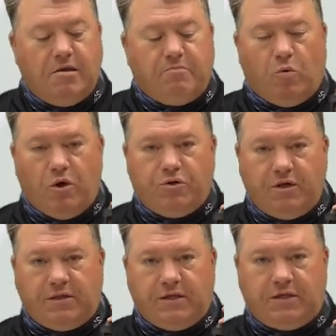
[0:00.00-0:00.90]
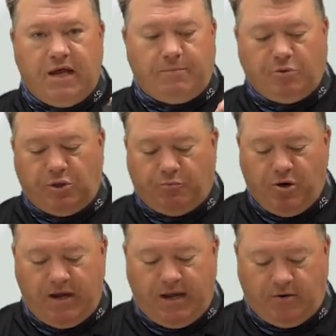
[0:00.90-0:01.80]
But once you get this captured
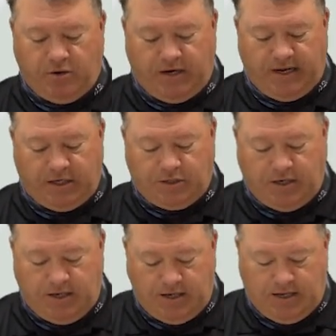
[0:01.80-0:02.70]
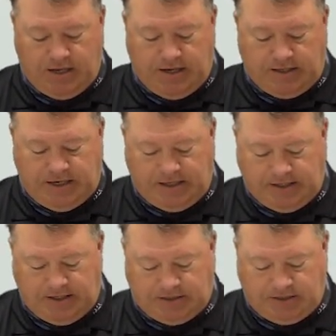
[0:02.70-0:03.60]
spring out, you can actually take
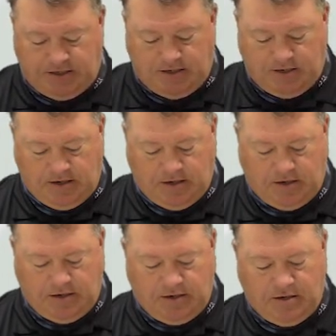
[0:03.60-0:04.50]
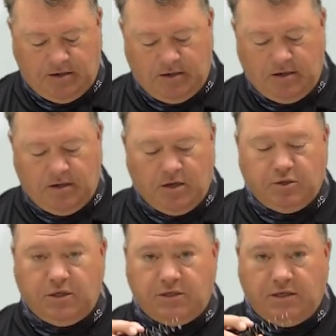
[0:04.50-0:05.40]
this,
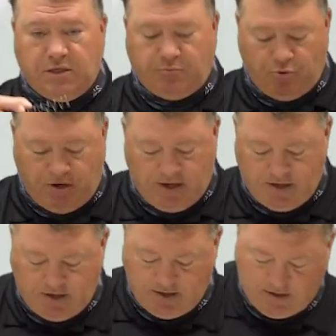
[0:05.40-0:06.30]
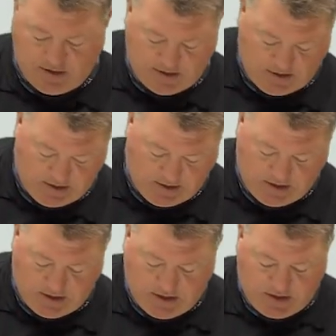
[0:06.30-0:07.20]
so you can see the spring.
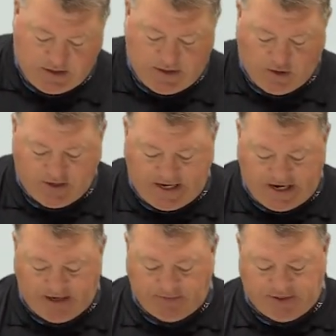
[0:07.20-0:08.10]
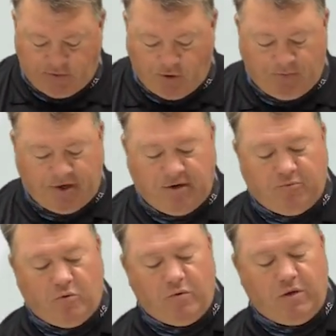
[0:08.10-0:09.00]
The only items that are
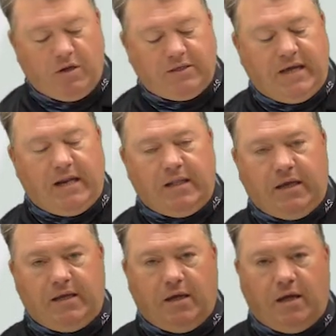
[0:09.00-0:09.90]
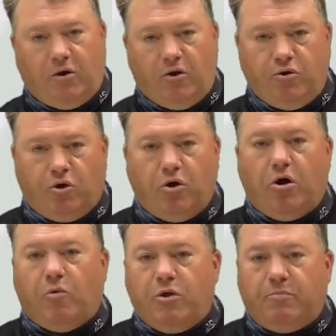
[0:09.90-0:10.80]
repairable, it's kind of like on your
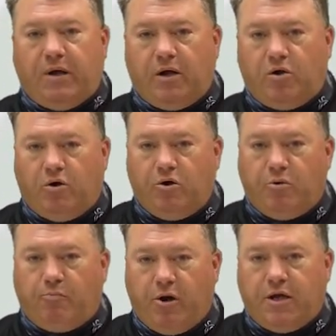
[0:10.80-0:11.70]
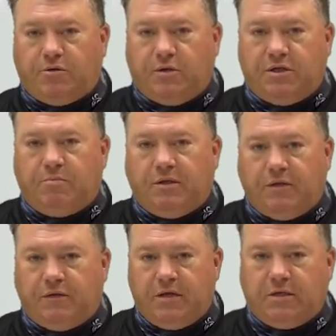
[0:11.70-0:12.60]
car. When you buy a car, your brakes are typically
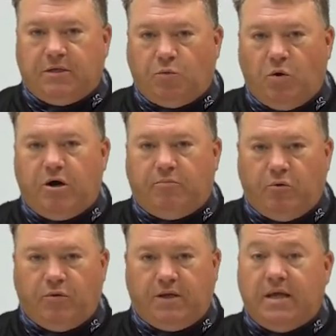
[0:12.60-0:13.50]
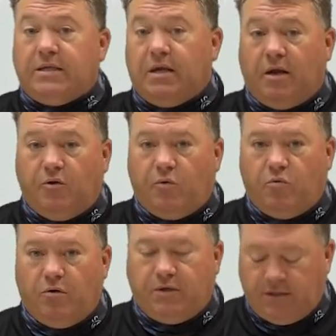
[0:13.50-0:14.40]
the things that's wearable that isn't under the
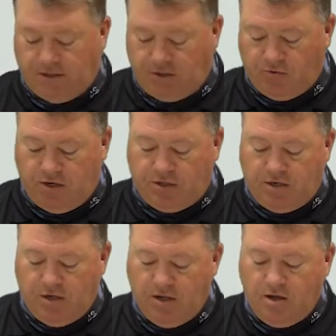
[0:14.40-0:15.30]
warranty situation.